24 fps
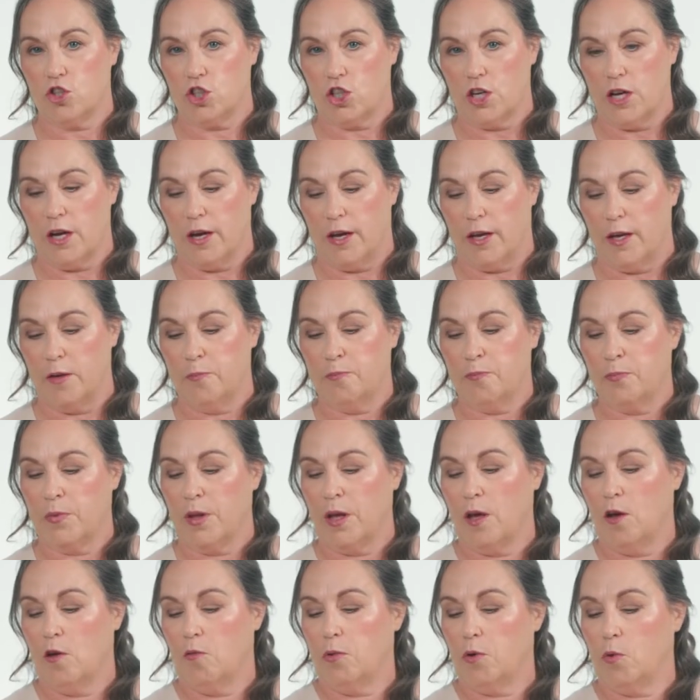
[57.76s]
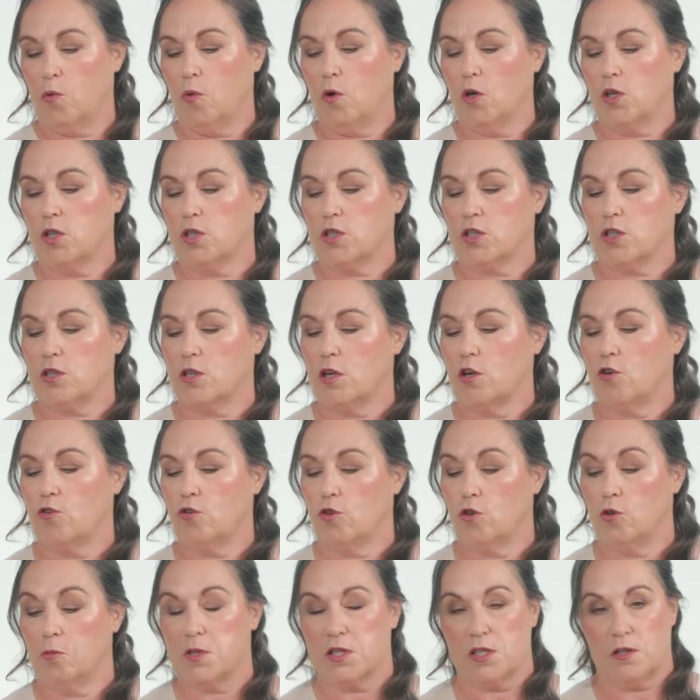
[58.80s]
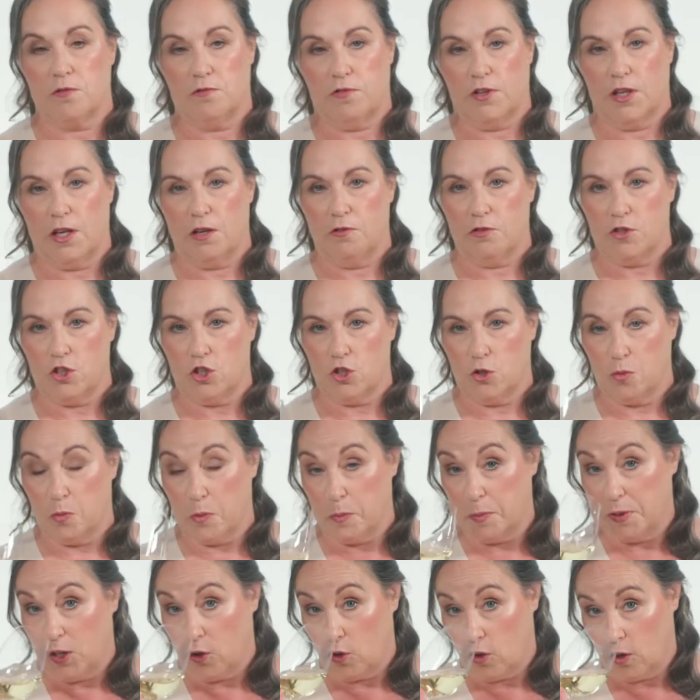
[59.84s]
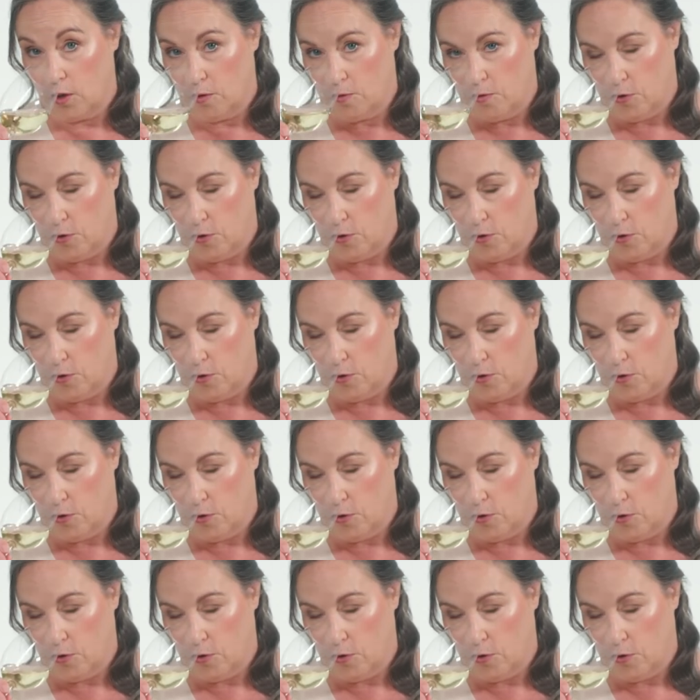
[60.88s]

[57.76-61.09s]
dry, but what aromas and flavours should we be looking